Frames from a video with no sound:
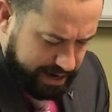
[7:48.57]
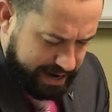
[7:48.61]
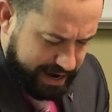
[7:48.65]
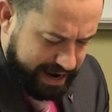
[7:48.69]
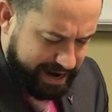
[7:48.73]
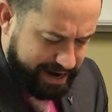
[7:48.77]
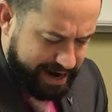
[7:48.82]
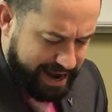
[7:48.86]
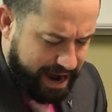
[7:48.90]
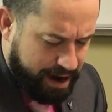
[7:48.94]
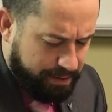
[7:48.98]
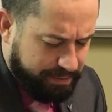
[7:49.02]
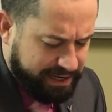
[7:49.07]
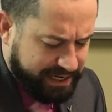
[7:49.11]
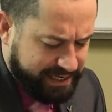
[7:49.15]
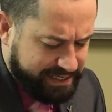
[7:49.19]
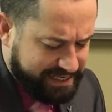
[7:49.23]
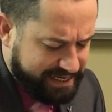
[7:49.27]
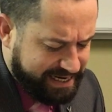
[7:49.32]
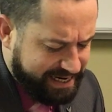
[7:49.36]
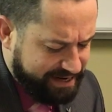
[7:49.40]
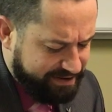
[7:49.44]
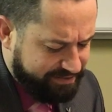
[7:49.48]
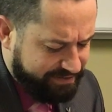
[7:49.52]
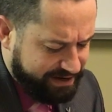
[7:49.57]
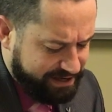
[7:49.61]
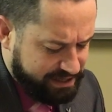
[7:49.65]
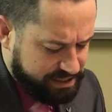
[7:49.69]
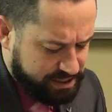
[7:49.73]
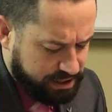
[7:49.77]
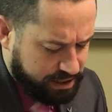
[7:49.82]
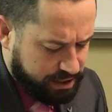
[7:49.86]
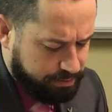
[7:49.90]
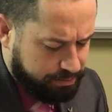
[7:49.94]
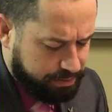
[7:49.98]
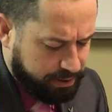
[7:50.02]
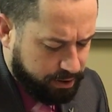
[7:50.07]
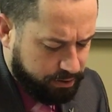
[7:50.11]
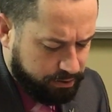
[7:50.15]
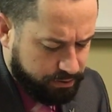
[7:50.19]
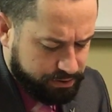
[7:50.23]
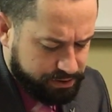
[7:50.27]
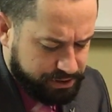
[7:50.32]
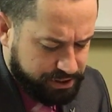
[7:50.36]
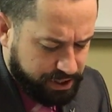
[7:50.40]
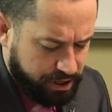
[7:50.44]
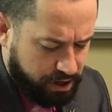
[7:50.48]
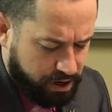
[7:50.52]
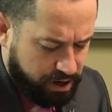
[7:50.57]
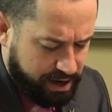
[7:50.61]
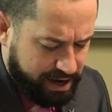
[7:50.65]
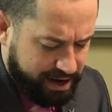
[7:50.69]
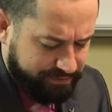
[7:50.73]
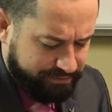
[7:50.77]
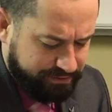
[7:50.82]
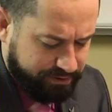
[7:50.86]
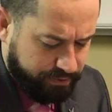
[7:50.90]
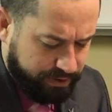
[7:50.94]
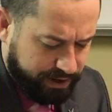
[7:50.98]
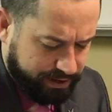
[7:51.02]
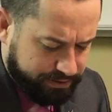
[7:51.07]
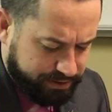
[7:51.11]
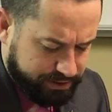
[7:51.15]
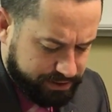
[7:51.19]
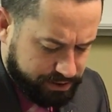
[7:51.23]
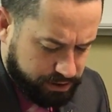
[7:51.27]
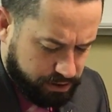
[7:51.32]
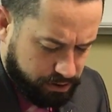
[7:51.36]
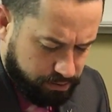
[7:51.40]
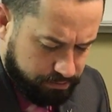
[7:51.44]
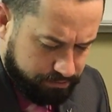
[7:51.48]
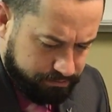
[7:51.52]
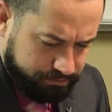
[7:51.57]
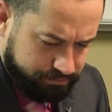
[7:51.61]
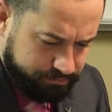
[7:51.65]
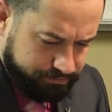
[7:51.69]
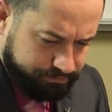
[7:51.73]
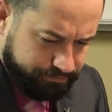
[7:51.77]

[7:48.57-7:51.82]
And how many TVs and computers do y'all have throughout this home?